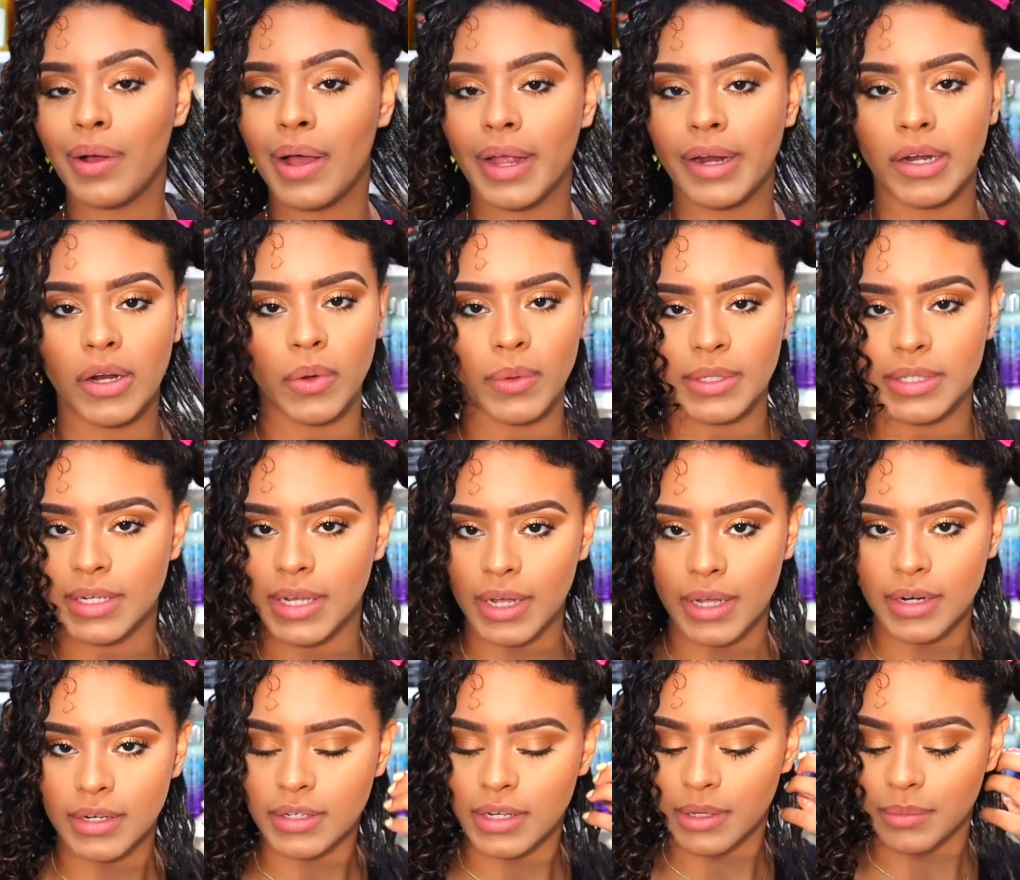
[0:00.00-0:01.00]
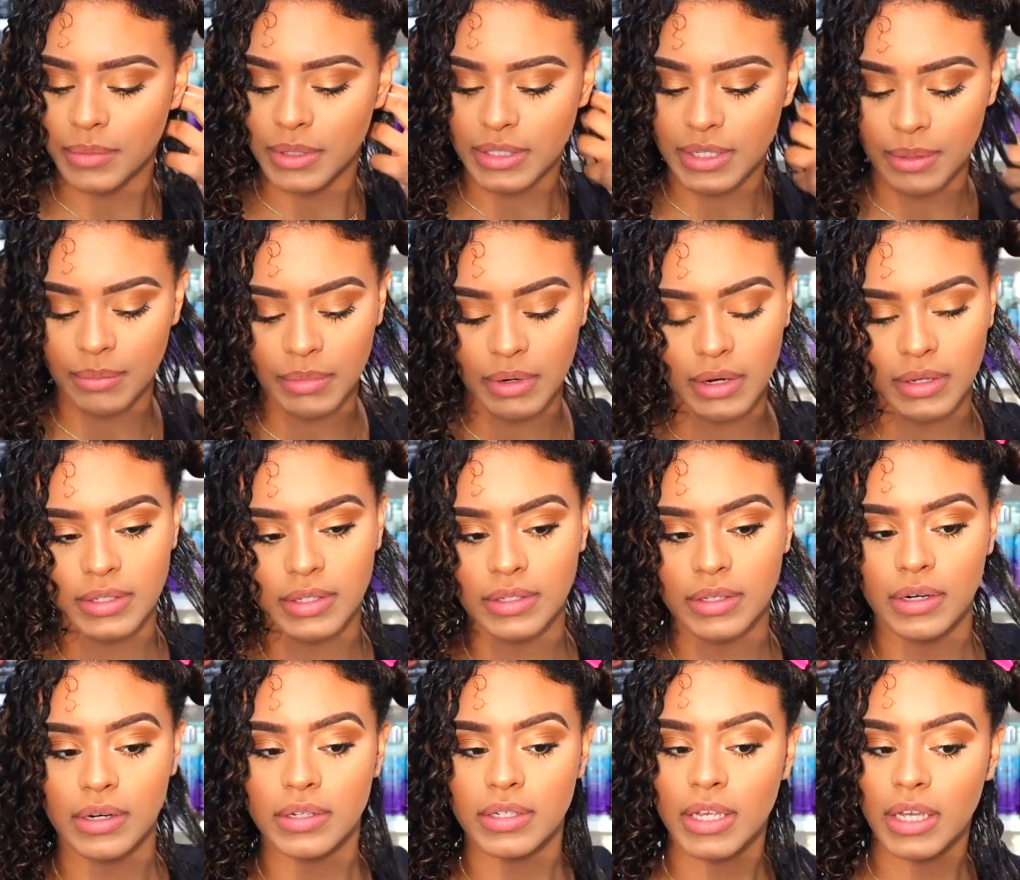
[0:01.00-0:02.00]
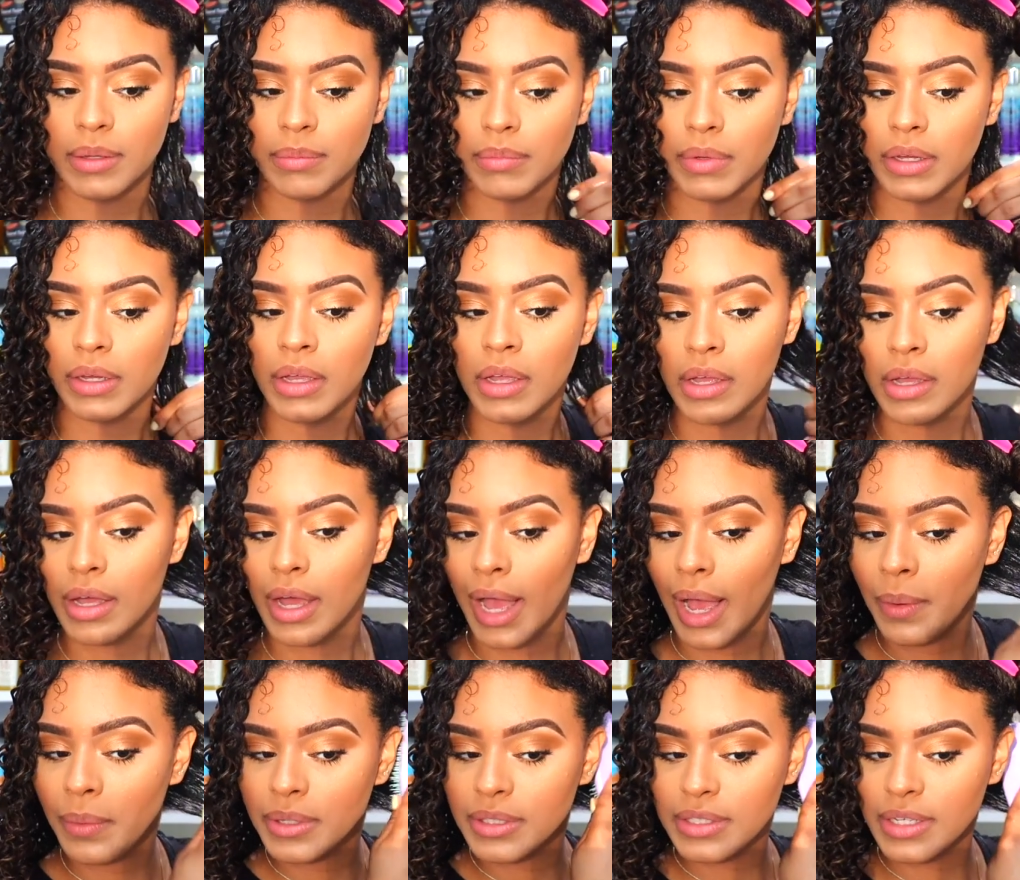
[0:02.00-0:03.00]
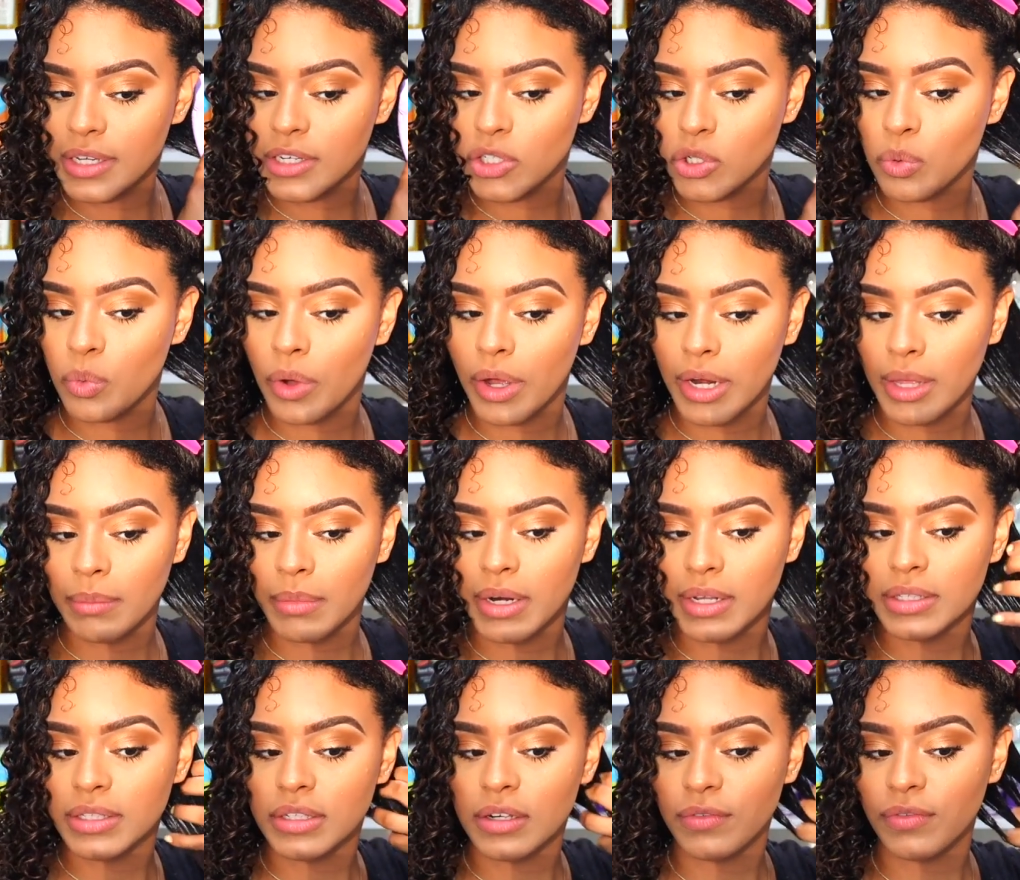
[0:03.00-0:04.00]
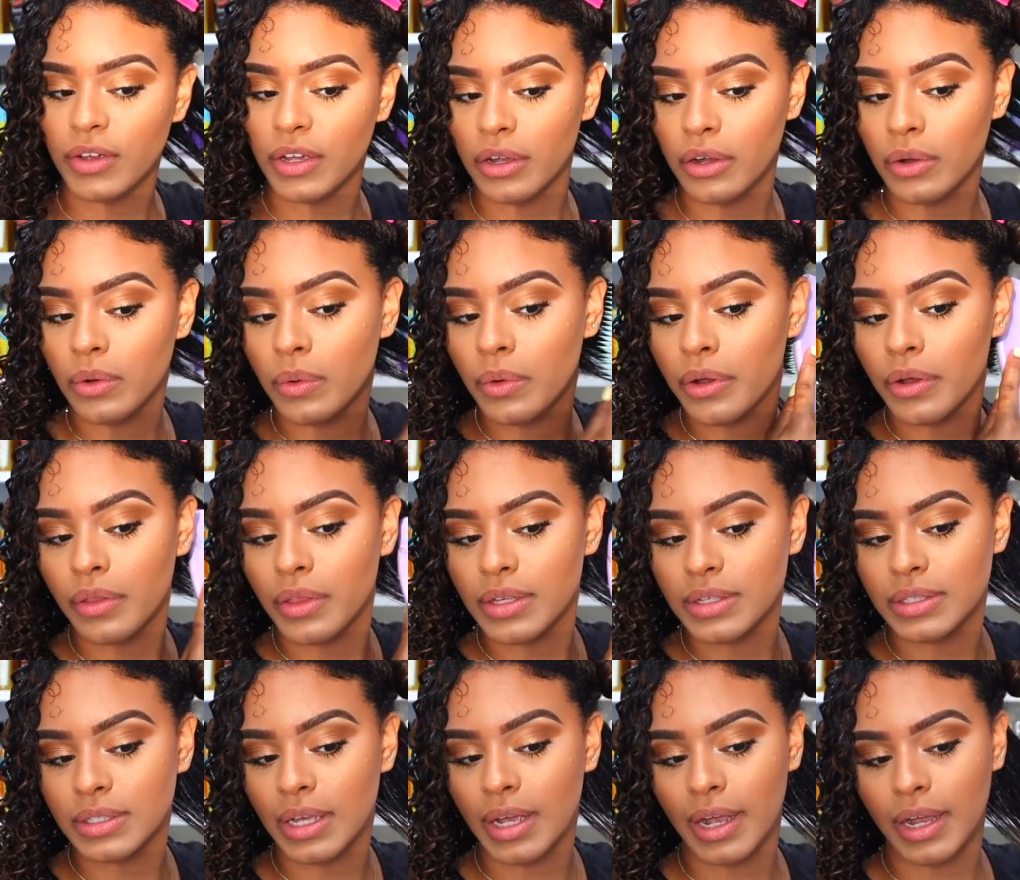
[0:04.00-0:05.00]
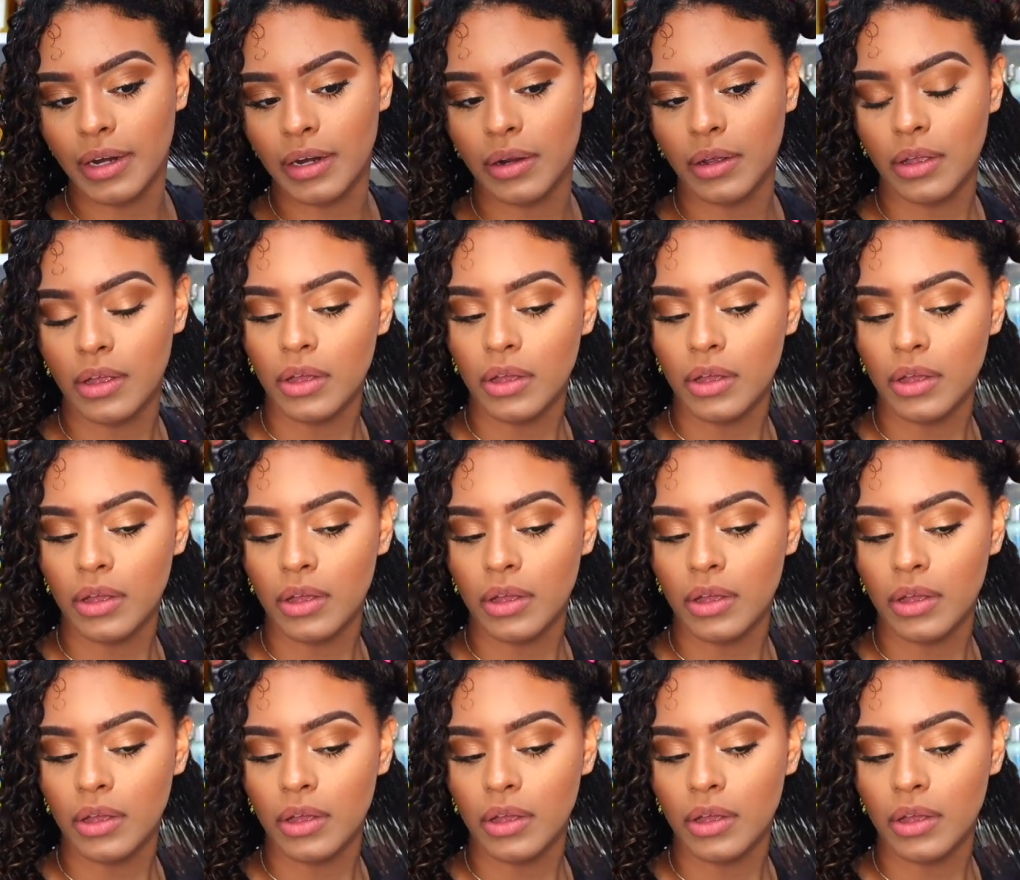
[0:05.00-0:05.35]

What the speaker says: I know it's not going to take me 10 minutes. It's going to take me, I would say, 20 minutes to finger coil this side.